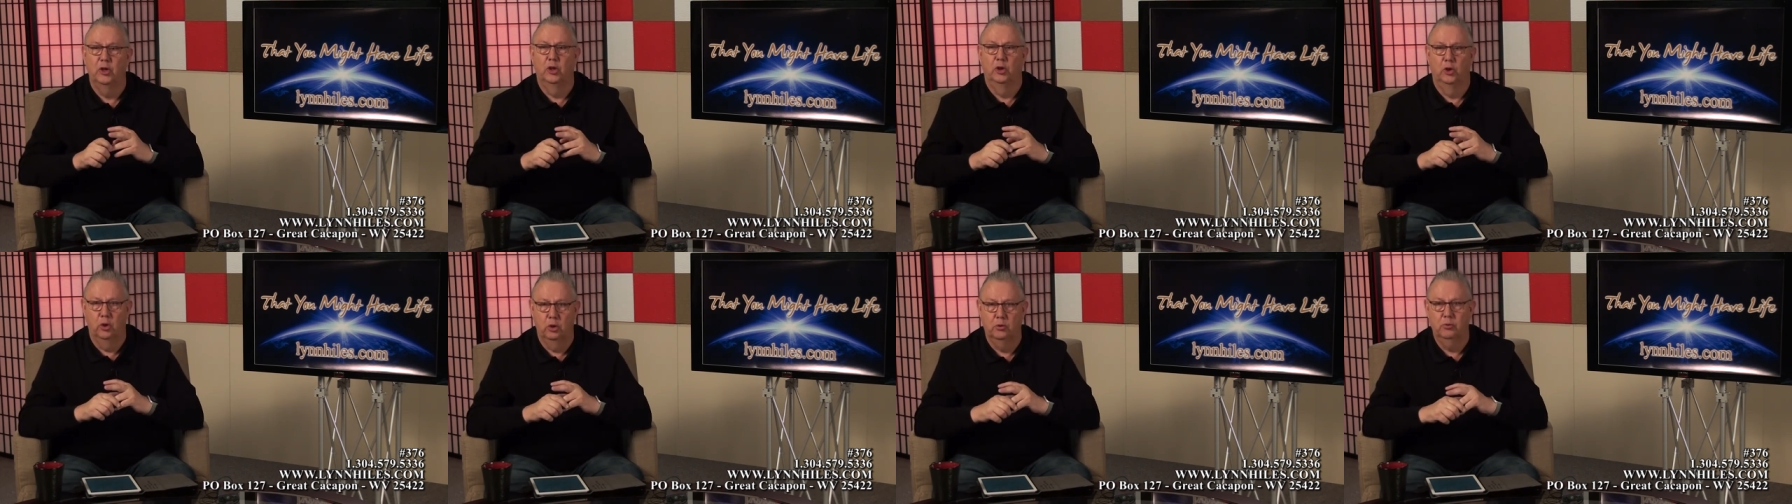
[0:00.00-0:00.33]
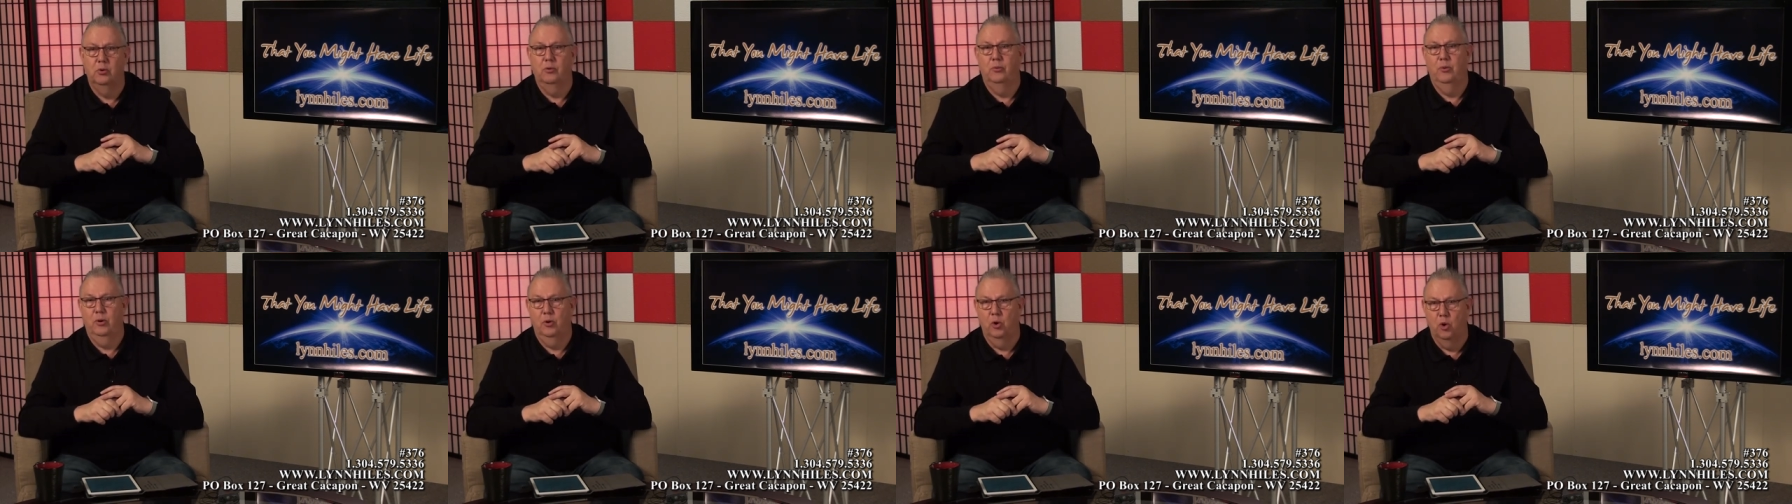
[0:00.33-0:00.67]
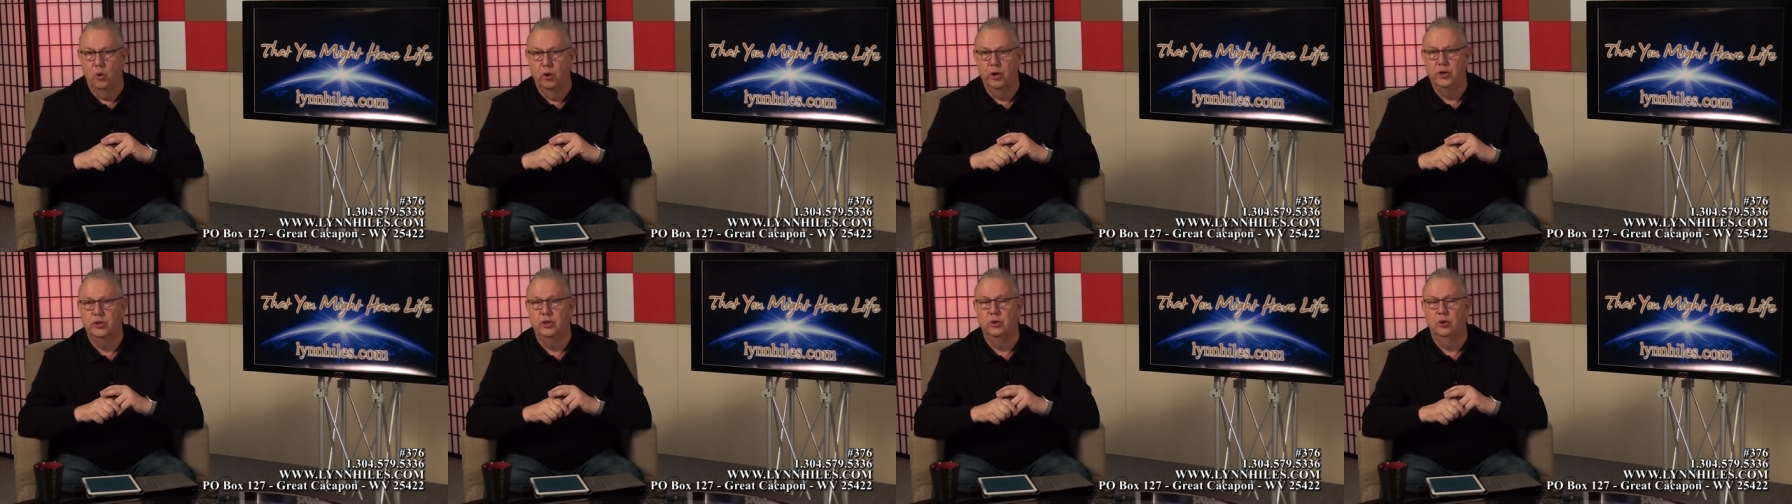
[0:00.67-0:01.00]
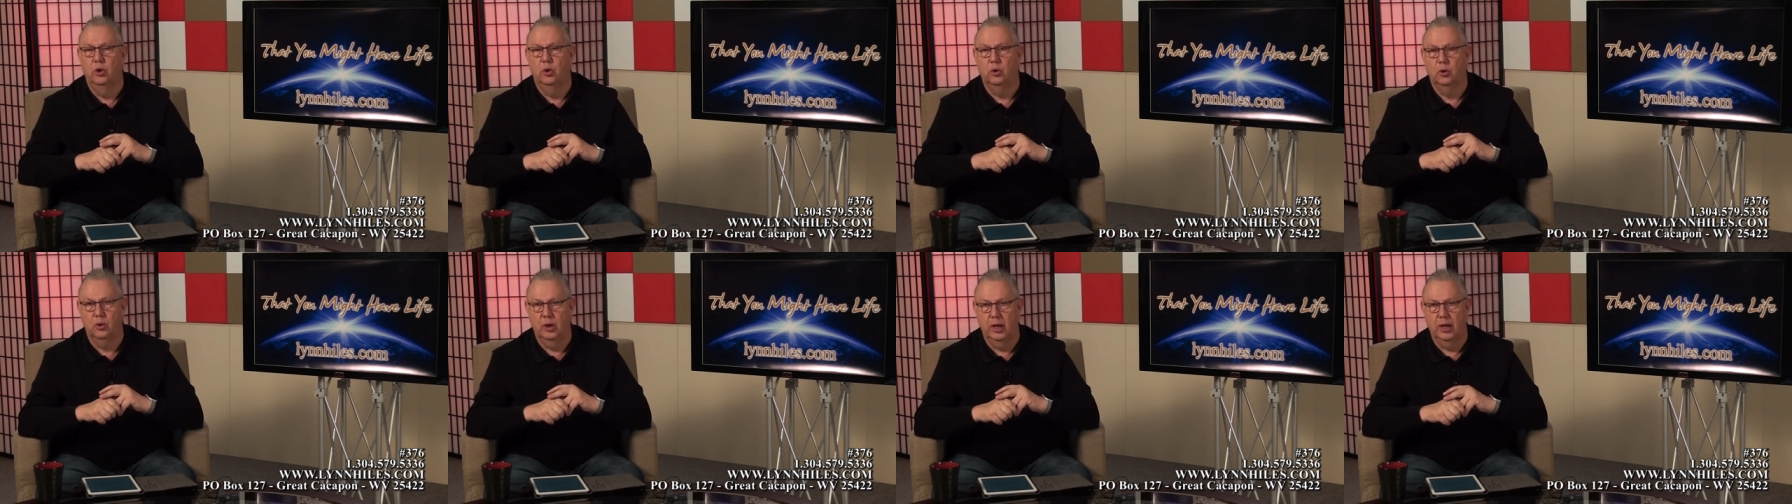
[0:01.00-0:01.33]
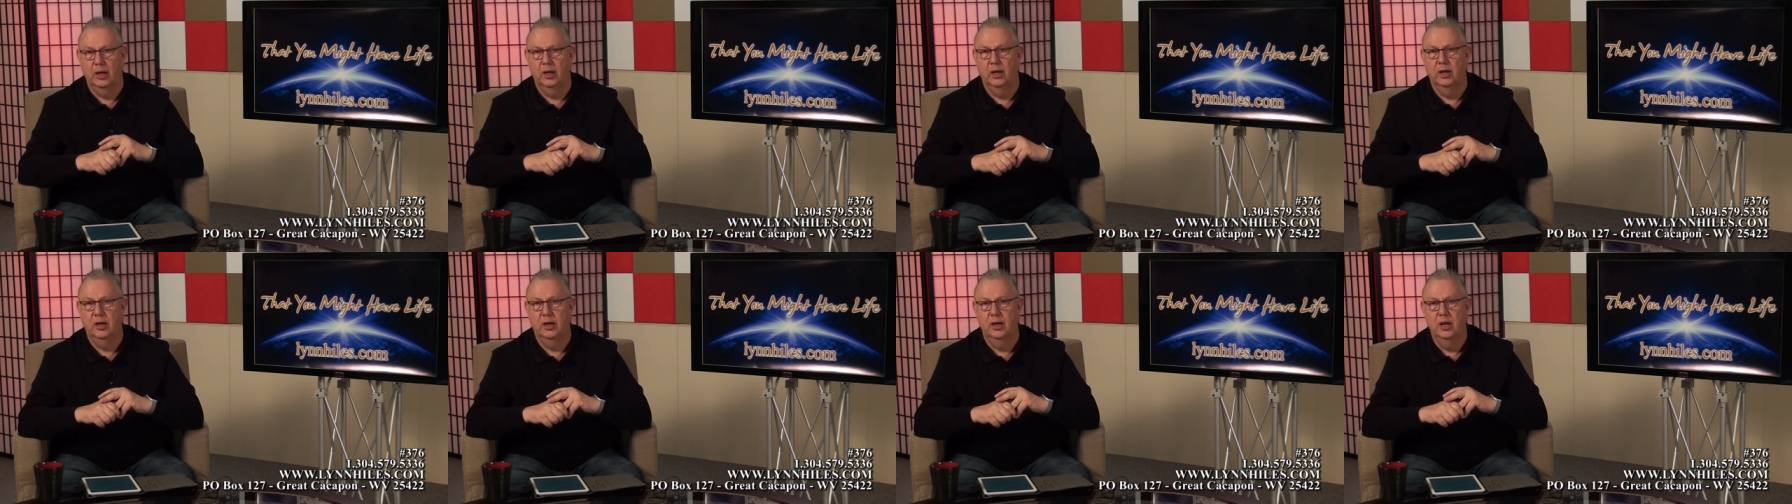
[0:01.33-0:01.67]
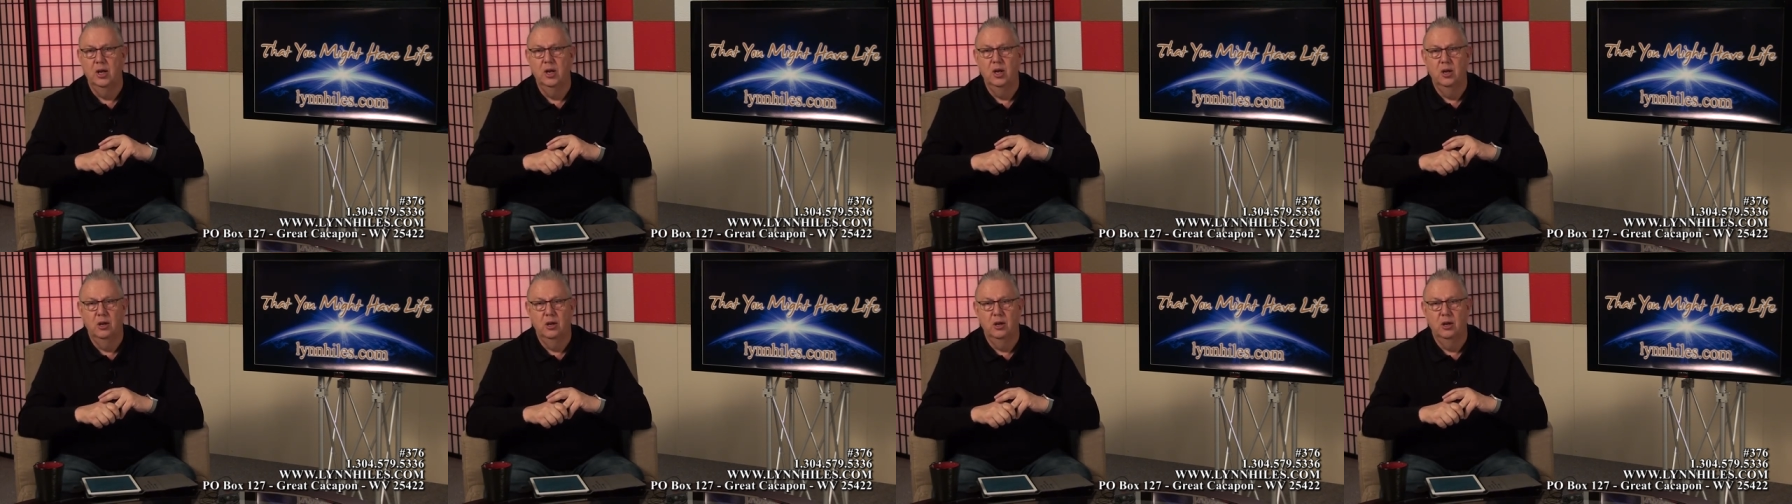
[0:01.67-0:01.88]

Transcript: the Lord will reward you greatly